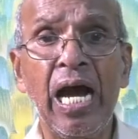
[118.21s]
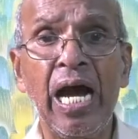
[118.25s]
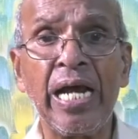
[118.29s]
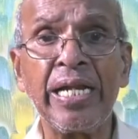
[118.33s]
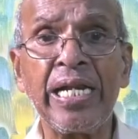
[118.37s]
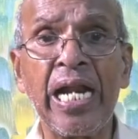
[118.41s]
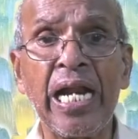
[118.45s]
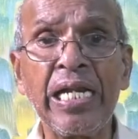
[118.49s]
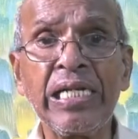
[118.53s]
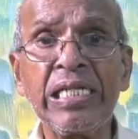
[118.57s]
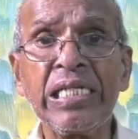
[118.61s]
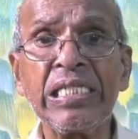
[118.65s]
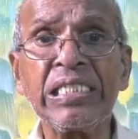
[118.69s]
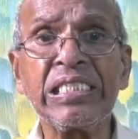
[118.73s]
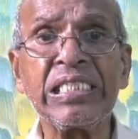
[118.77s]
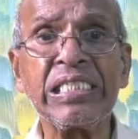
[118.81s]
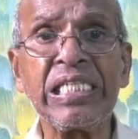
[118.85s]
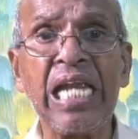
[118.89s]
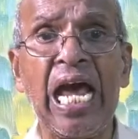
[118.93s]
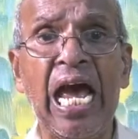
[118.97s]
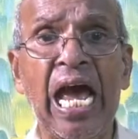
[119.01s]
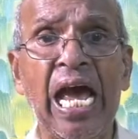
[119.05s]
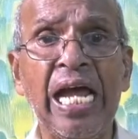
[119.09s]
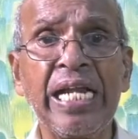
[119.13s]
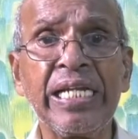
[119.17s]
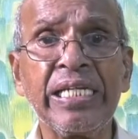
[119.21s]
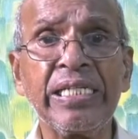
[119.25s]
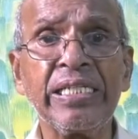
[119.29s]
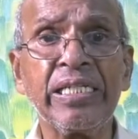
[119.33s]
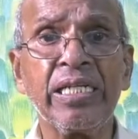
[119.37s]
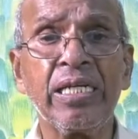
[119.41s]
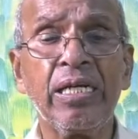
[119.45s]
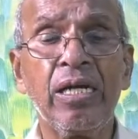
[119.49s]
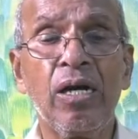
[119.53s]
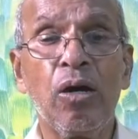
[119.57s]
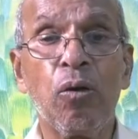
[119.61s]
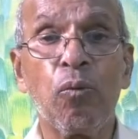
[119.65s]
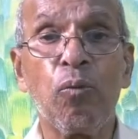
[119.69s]
and
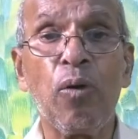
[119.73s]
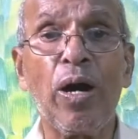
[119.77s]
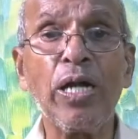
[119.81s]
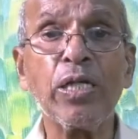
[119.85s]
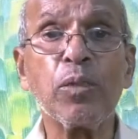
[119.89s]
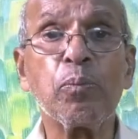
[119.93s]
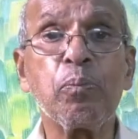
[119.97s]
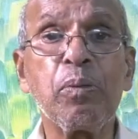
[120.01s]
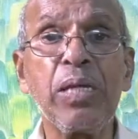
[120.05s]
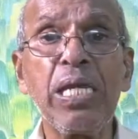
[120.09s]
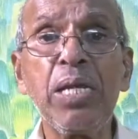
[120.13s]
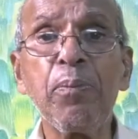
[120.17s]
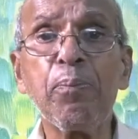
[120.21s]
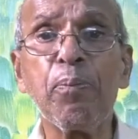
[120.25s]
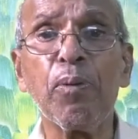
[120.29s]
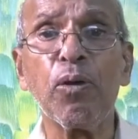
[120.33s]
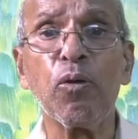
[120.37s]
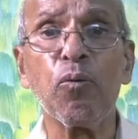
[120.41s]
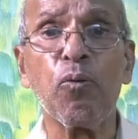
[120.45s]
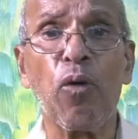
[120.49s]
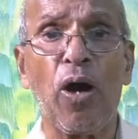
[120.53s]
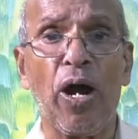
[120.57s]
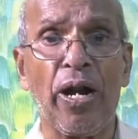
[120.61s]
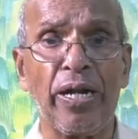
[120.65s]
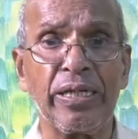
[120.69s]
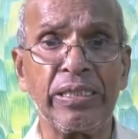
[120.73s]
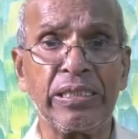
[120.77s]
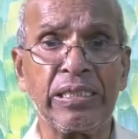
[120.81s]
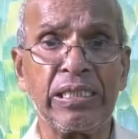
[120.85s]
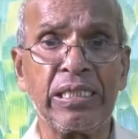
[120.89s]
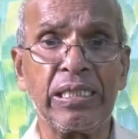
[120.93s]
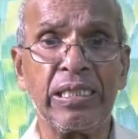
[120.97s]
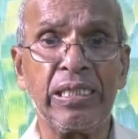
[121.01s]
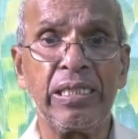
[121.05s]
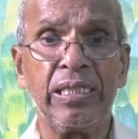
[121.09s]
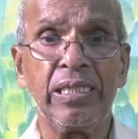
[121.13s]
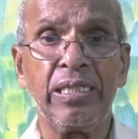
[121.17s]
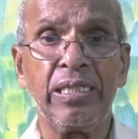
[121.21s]
understand what people want,